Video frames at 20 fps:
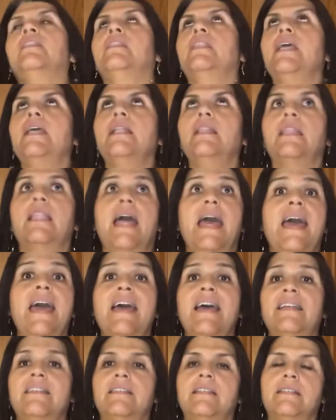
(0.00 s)
They
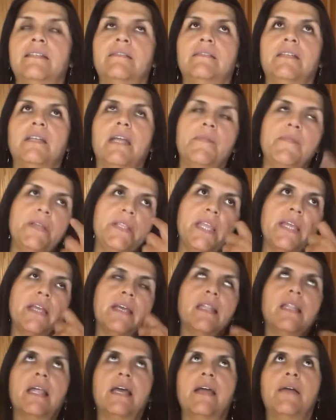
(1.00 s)
last. Yeah, I mean, they
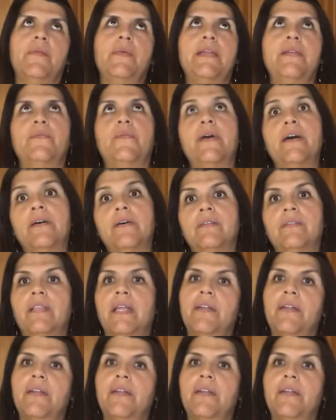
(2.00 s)
can, well,